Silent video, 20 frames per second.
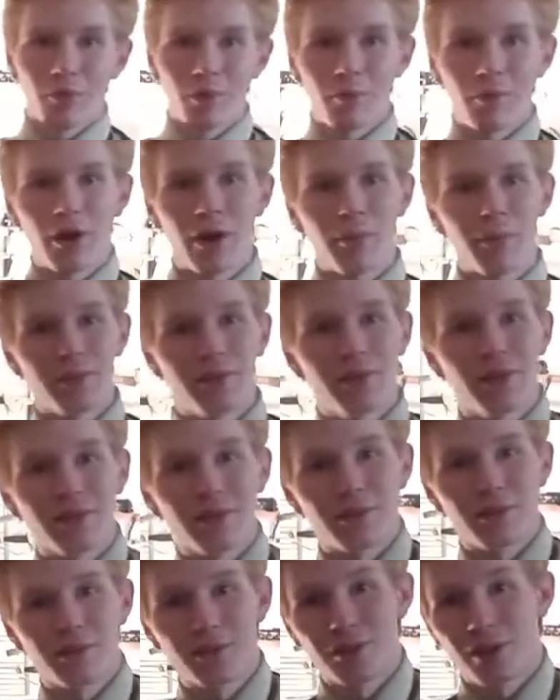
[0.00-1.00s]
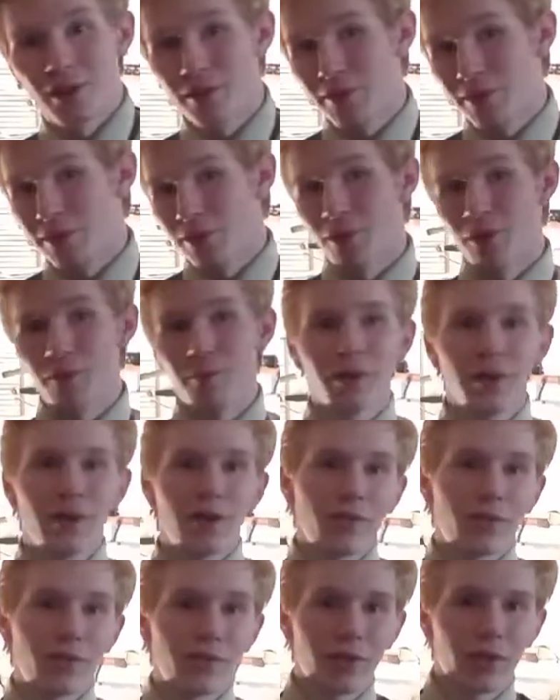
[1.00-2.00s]
while protecting yourself at home,
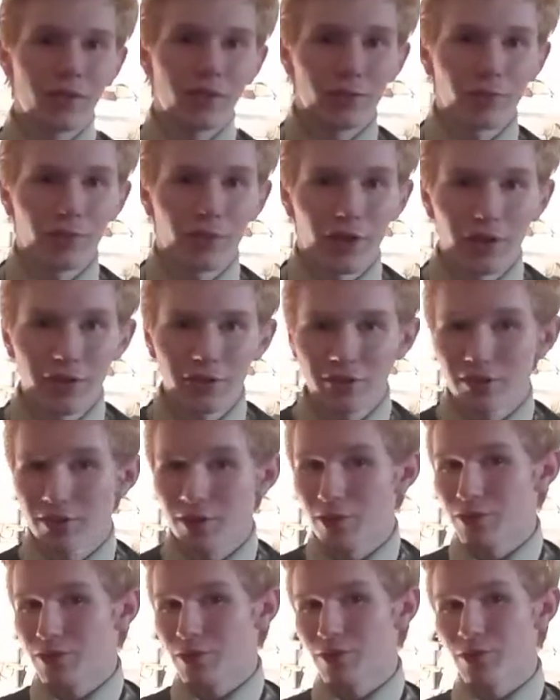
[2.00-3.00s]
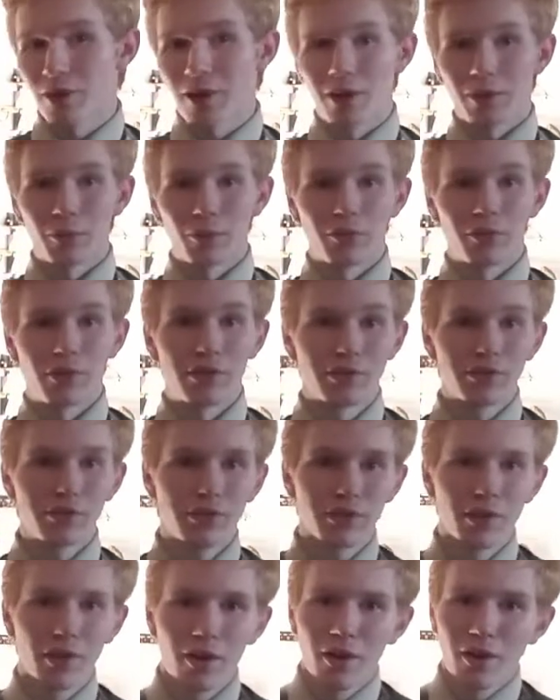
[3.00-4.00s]
for self defense, and also for honorable reasons,